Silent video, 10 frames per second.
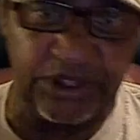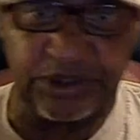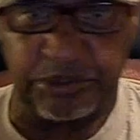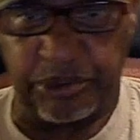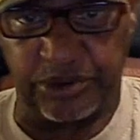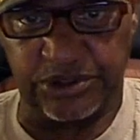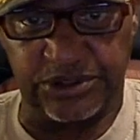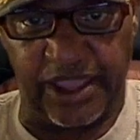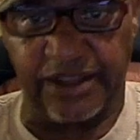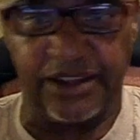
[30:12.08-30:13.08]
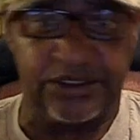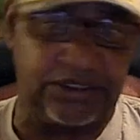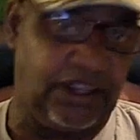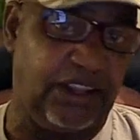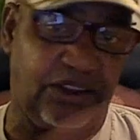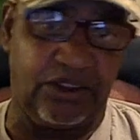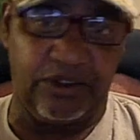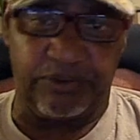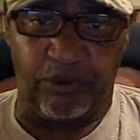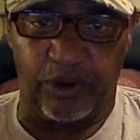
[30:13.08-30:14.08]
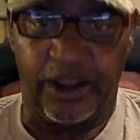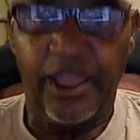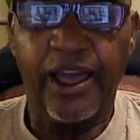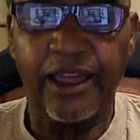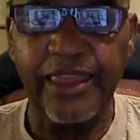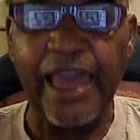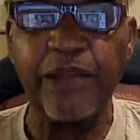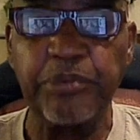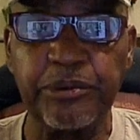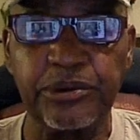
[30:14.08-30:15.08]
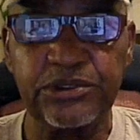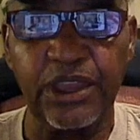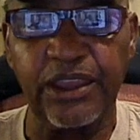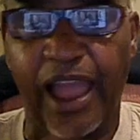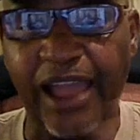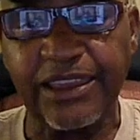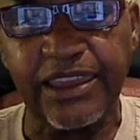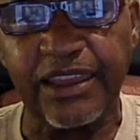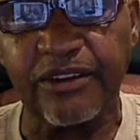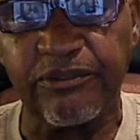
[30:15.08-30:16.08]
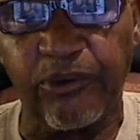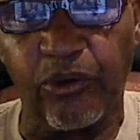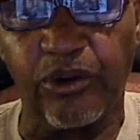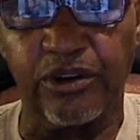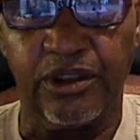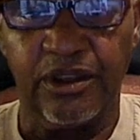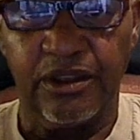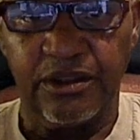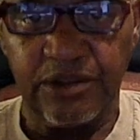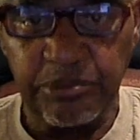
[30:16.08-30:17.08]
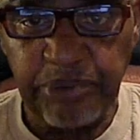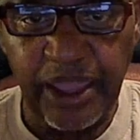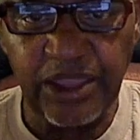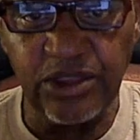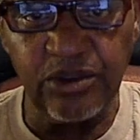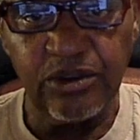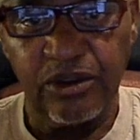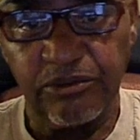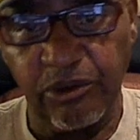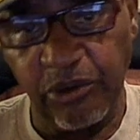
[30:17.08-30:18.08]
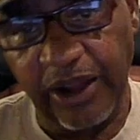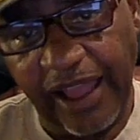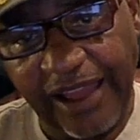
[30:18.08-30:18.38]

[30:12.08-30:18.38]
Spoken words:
this or purchase that, and they said they couldn't afford it. A lot of people tell you, I can't afford to pay you for what